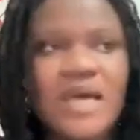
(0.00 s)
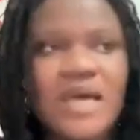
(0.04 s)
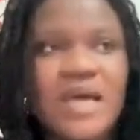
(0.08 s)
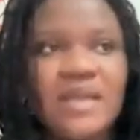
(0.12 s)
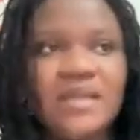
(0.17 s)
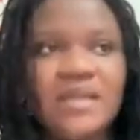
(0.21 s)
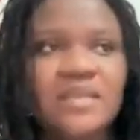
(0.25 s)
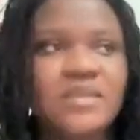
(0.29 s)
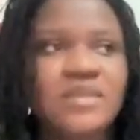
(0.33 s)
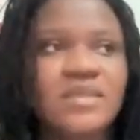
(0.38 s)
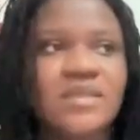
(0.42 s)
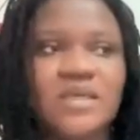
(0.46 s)

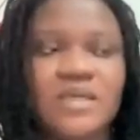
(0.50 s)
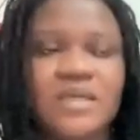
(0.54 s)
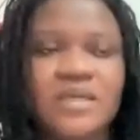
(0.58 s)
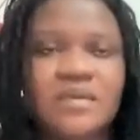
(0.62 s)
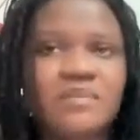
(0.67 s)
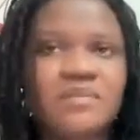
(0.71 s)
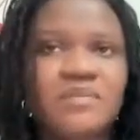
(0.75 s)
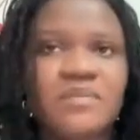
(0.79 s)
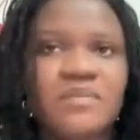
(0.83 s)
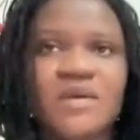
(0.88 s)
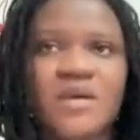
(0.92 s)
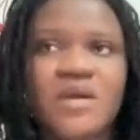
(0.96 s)

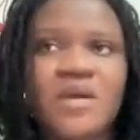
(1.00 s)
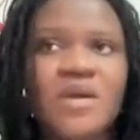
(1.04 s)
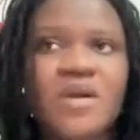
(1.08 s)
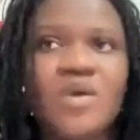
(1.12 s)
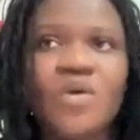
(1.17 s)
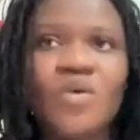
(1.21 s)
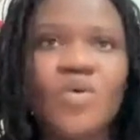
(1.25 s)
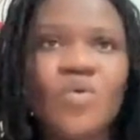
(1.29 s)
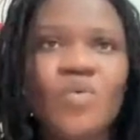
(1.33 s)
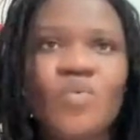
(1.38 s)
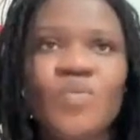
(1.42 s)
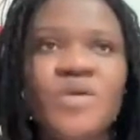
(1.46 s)
And
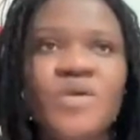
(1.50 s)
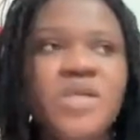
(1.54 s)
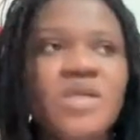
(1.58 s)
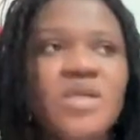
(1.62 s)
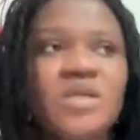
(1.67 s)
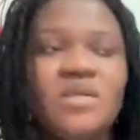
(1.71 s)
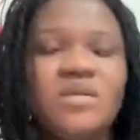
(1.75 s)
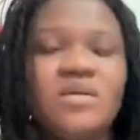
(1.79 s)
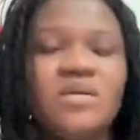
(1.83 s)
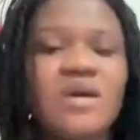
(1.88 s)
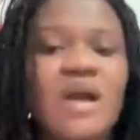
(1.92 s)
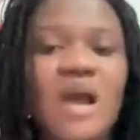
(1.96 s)

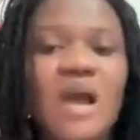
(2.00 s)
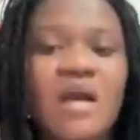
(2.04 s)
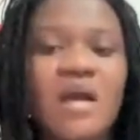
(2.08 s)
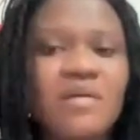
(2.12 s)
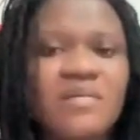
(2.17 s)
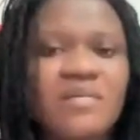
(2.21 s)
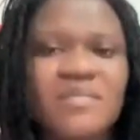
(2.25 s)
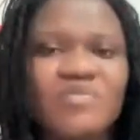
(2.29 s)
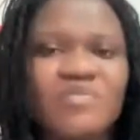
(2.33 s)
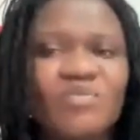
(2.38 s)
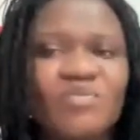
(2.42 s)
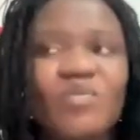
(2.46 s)
we
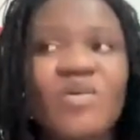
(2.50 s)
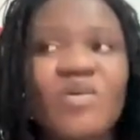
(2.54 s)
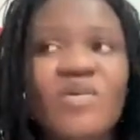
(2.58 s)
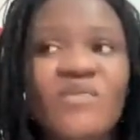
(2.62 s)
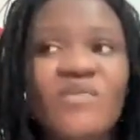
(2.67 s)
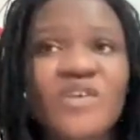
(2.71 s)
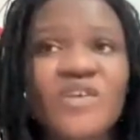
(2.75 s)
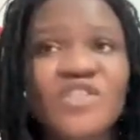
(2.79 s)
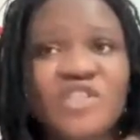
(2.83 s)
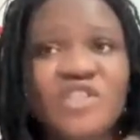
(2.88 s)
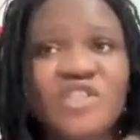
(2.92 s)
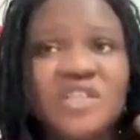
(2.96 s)

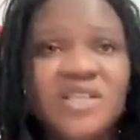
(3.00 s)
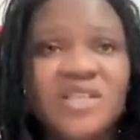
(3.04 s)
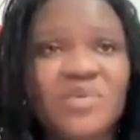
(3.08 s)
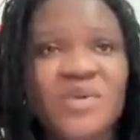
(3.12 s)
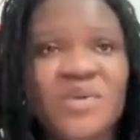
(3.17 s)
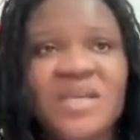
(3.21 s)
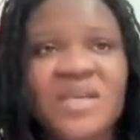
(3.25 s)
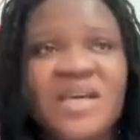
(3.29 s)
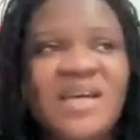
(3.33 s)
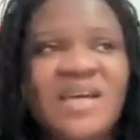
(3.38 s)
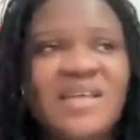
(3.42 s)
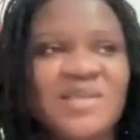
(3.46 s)
unfortunately
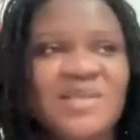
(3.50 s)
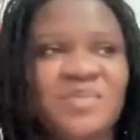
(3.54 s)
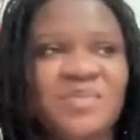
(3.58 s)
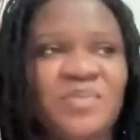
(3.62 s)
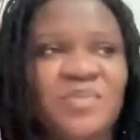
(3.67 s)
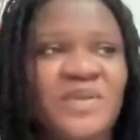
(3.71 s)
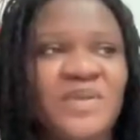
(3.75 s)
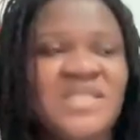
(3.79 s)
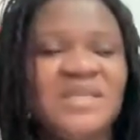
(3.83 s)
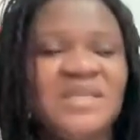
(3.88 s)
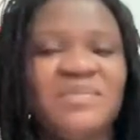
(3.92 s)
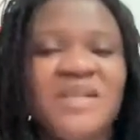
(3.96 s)
we can't
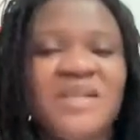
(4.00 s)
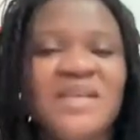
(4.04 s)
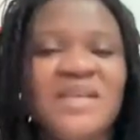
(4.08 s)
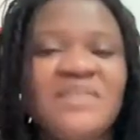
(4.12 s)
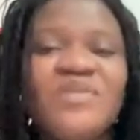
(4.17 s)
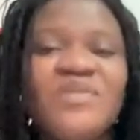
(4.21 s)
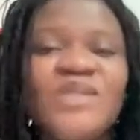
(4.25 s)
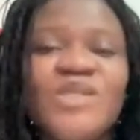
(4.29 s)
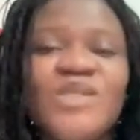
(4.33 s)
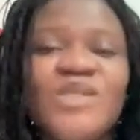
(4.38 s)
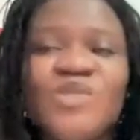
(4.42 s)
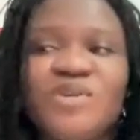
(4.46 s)
possibly
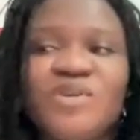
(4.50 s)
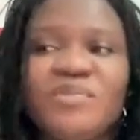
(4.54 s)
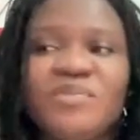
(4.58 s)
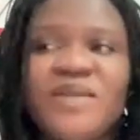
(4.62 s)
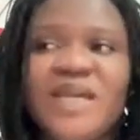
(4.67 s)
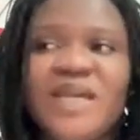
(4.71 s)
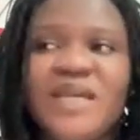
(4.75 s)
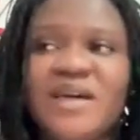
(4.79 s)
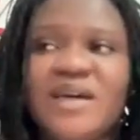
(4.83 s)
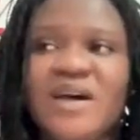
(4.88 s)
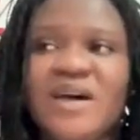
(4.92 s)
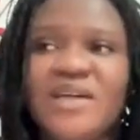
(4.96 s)
even
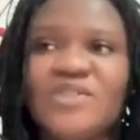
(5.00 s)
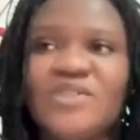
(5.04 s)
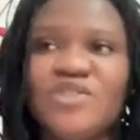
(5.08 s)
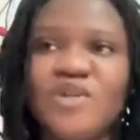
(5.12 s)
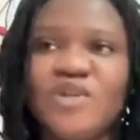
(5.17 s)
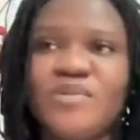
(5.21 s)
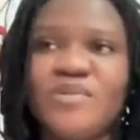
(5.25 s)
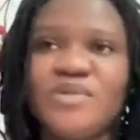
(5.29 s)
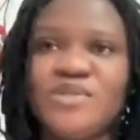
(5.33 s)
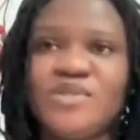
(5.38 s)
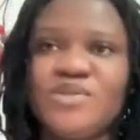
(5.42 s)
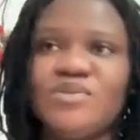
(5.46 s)
streamline our
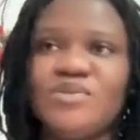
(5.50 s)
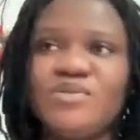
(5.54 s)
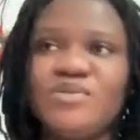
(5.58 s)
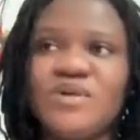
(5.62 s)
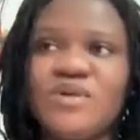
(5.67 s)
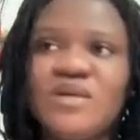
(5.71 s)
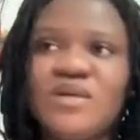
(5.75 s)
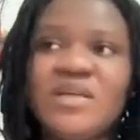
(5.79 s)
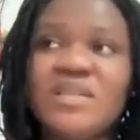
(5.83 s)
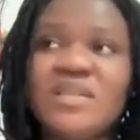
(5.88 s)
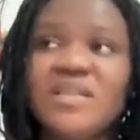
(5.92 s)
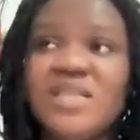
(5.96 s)
jobs
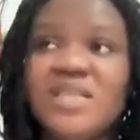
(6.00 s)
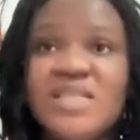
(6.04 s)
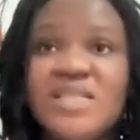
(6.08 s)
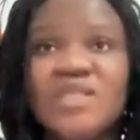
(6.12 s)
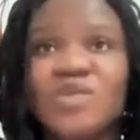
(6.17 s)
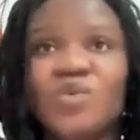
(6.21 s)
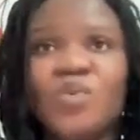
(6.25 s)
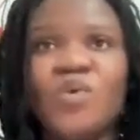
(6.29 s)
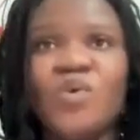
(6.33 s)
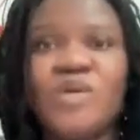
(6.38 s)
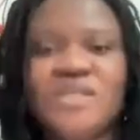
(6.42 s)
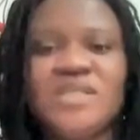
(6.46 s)
to this
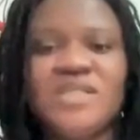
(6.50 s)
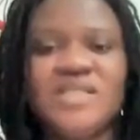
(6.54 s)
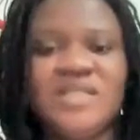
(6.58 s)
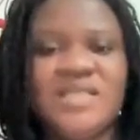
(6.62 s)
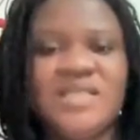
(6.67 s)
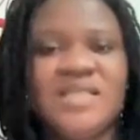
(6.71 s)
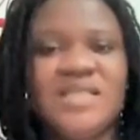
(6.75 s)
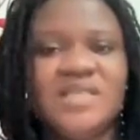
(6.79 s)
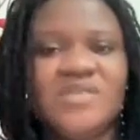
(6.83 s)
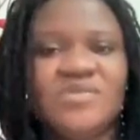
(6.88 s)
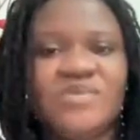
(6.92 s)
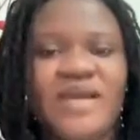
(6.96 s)
is what
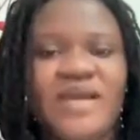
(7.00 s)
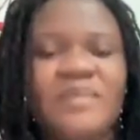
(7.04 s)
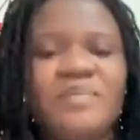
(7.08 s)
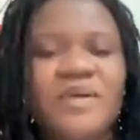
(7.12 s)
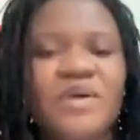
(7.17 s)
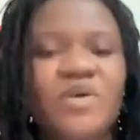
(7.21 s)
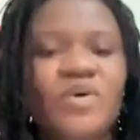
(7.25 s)
it is, right?